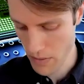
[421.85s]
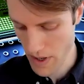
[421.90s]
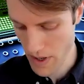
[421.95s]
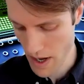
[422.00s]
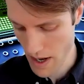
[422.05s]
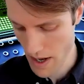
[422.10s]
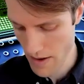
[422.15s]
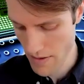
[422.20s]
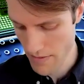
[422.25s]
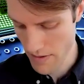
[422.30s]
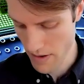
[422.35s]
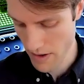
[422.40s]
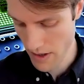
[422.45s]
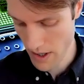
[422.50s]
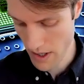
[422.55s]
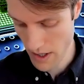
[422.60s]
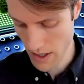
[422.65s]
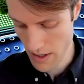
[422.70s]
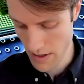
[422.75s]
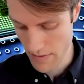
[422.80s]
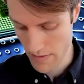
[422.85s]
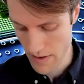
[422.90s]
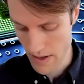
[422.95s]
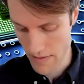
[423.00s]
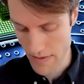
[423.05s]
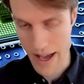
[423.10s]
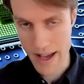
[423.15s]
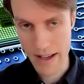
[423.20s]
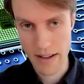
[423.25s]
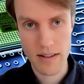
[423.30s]
we have
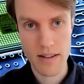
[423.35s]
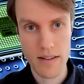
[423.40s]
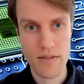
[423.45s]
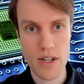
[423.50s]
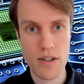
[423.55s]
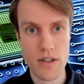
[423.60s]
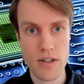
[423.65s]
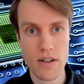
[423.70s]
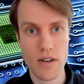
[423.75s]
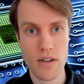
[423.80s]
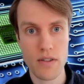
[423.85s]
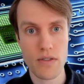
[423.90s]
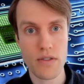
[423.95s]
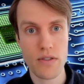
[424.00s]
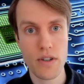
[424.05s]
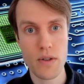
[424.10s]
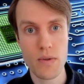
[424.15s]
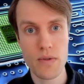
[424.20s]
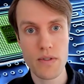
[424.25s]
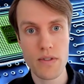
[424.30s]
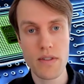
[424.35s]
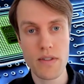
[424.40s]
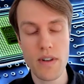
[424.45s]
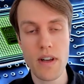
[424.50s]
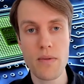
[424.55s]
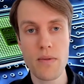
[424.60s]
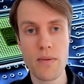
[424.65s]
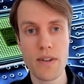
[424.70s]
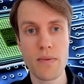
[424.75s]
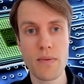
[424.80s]
Activision on
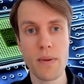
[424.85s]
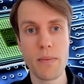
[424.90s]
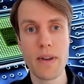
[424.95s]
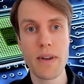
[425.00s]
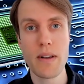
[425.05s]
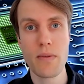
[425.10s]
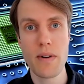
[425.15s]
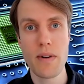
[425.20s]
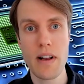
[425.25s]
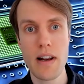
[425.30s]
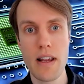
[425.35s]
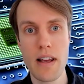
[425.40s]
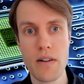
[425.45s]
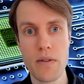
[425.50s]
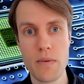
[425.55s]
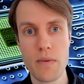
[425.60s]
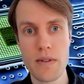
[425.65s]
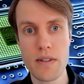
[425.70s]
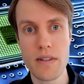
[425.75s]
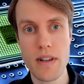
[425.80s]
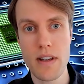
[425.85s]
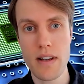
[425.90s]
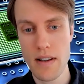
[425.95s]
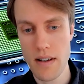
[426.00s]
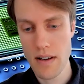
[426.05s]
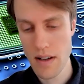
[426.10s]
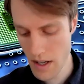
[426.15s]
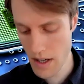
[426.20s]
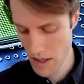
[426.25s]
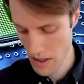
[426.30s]
Tuesday, which will be really interesting.